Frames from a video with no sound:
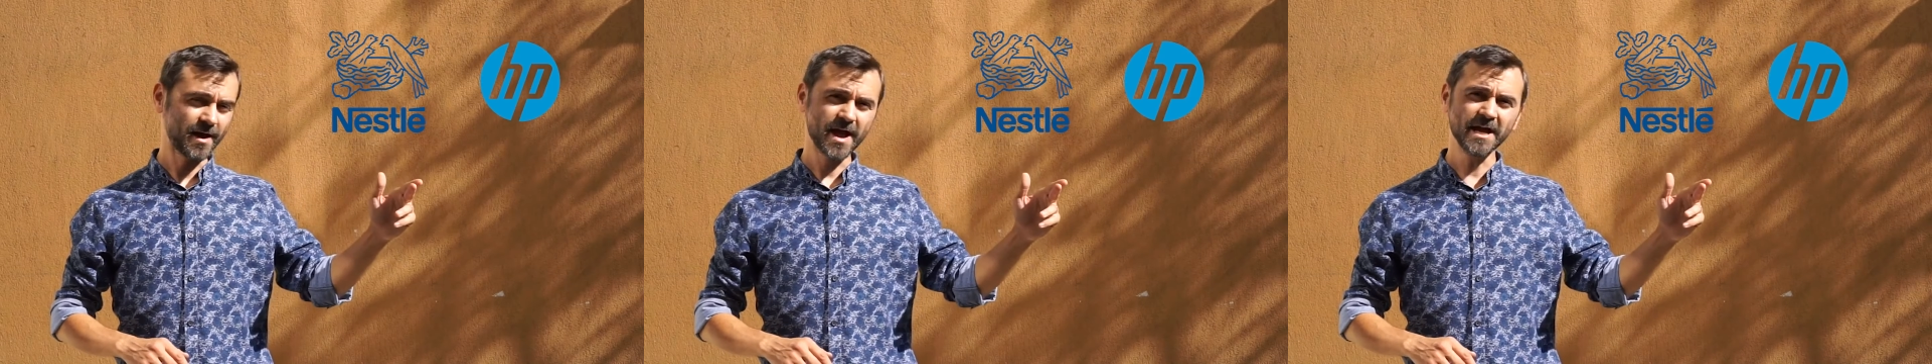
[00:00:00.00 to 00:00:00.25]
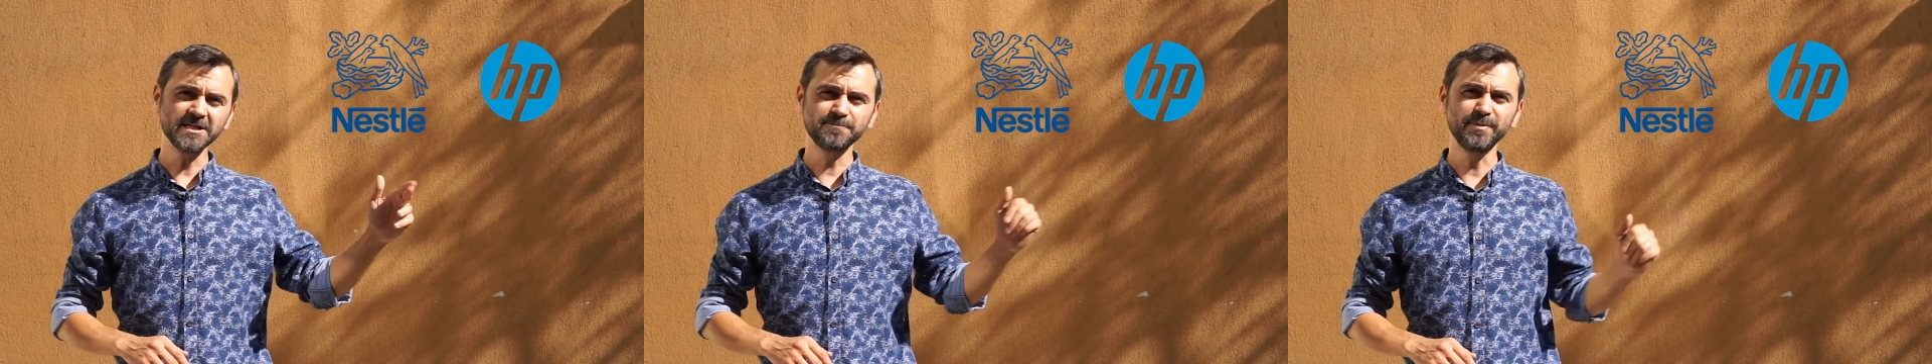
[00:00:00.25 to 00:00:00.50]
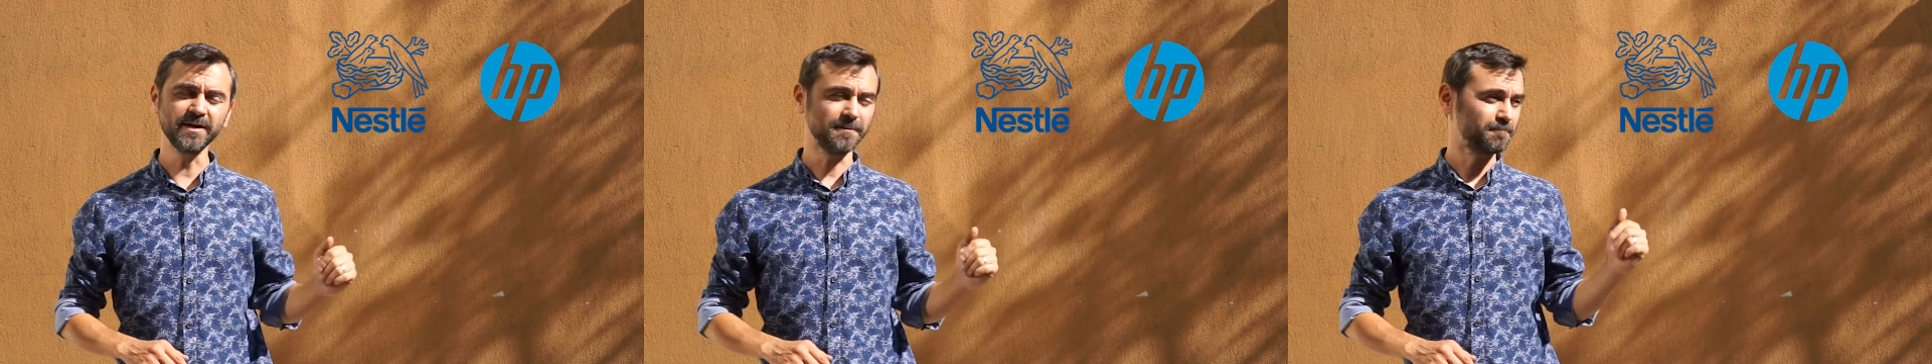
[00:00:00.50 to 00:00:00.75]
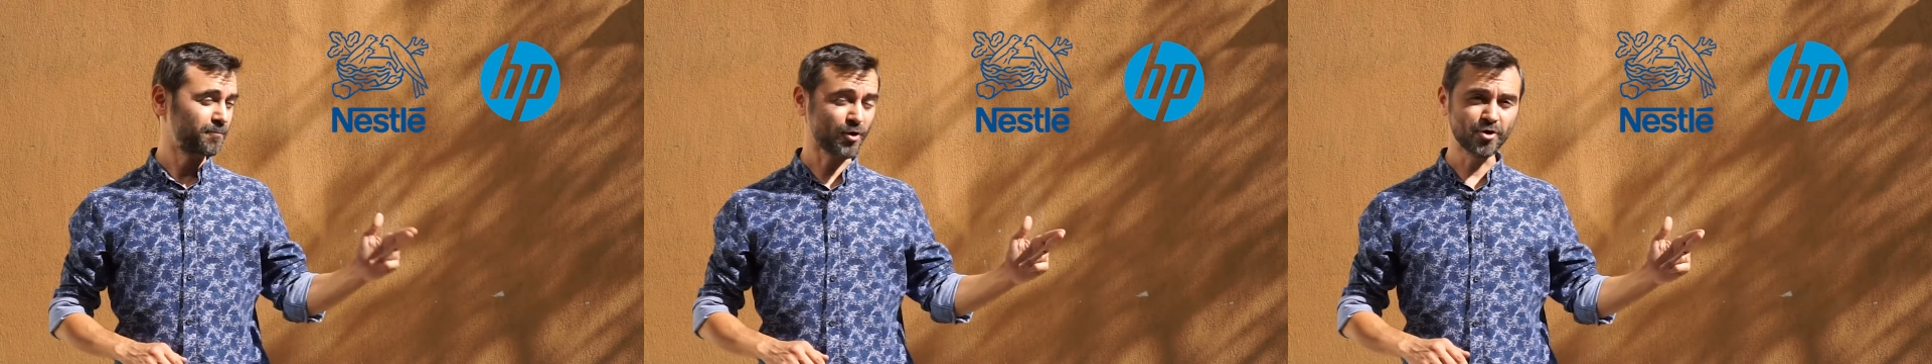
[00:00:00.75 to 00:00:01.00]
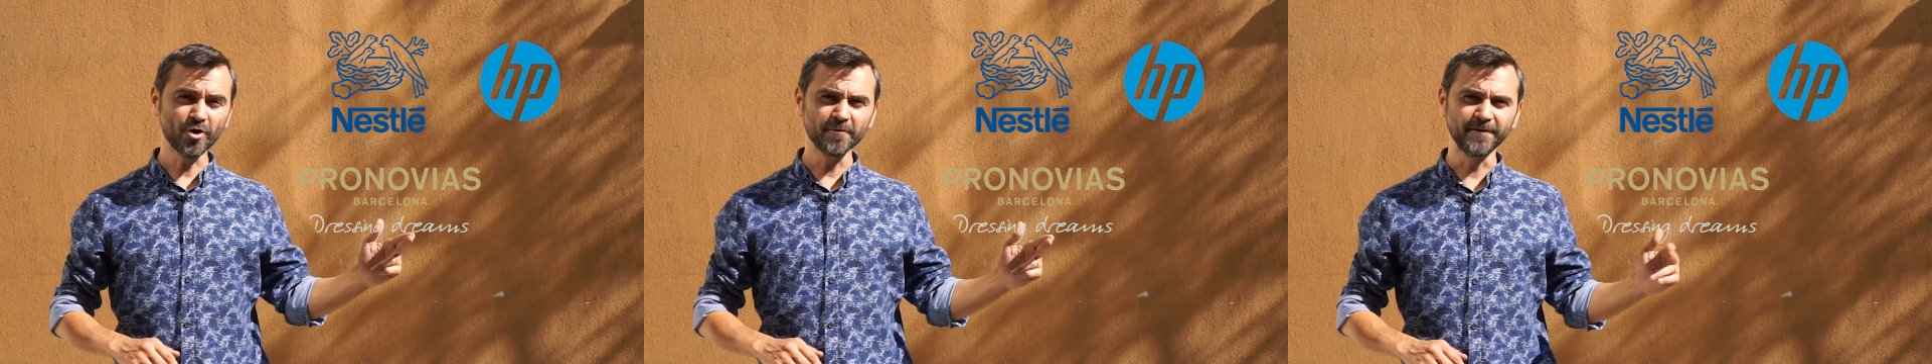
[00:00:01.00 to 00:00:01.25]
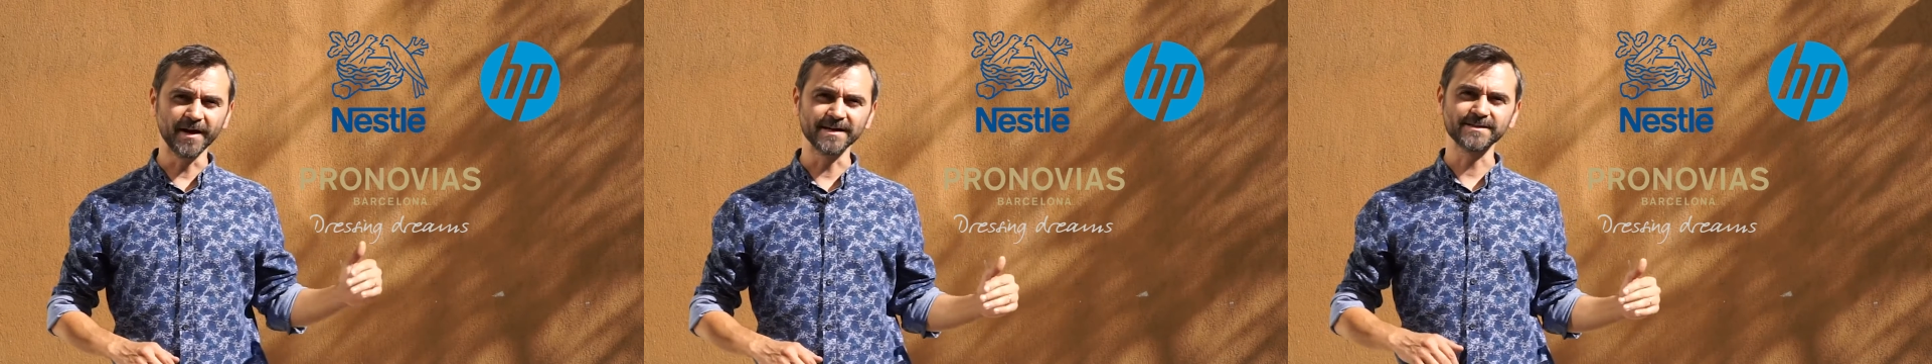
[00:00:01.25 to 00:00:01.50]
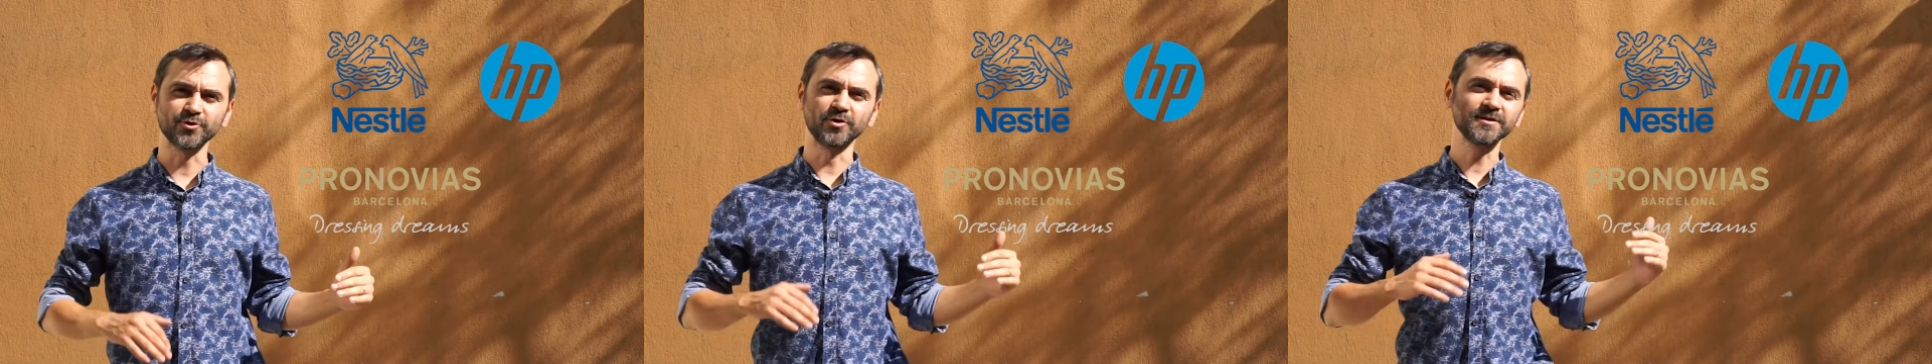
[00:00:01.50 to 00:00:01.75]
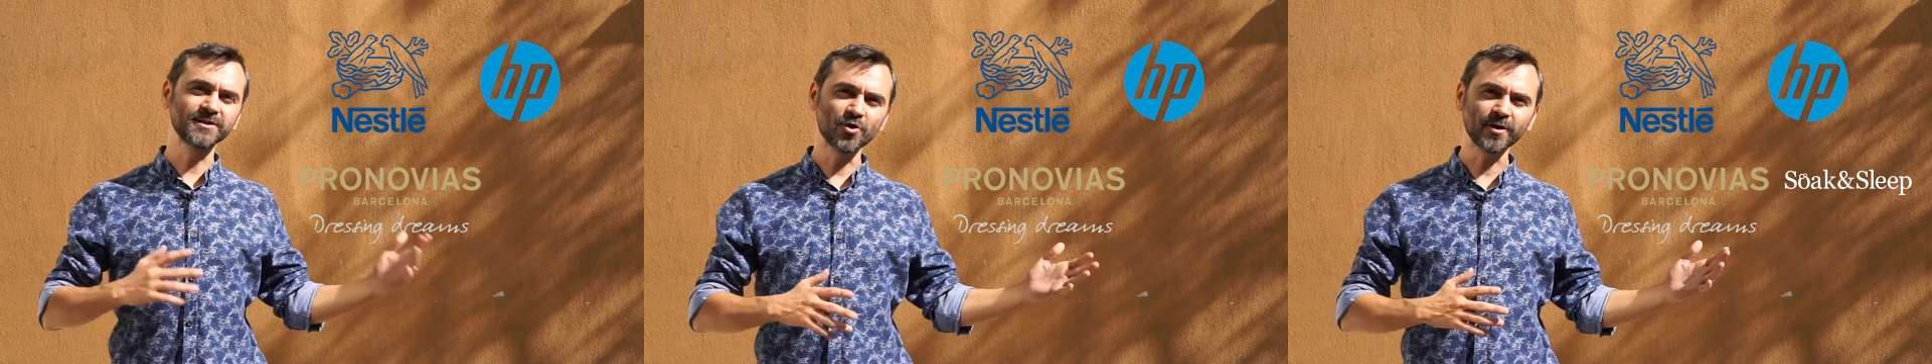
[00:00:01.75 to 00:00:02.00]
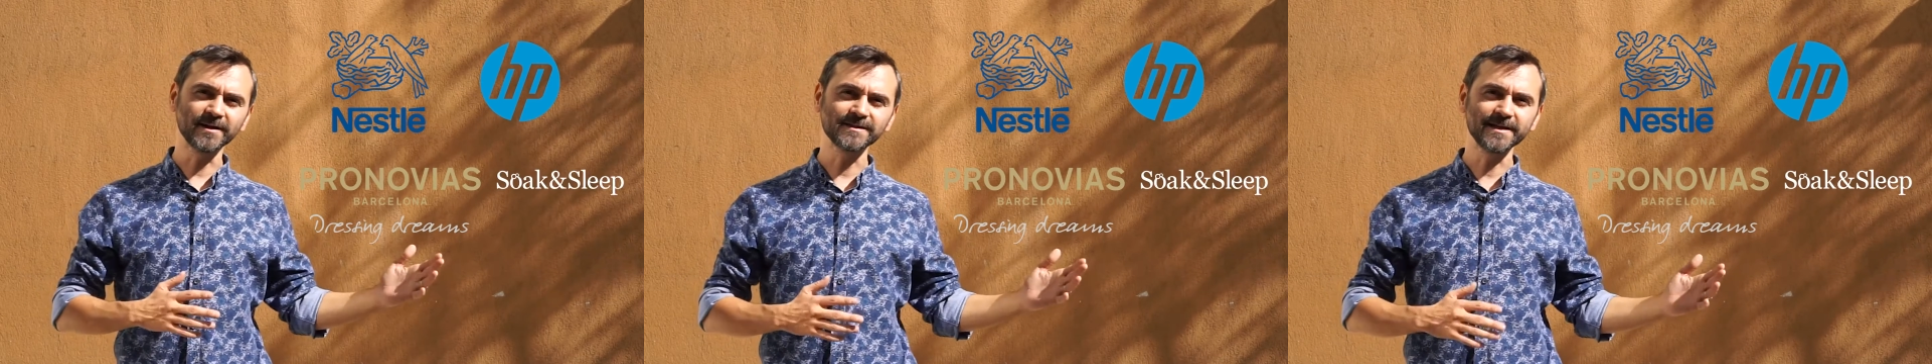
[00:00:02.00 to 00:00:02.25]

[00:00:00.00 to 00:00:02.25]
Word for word: HP, Pronovias or Soak and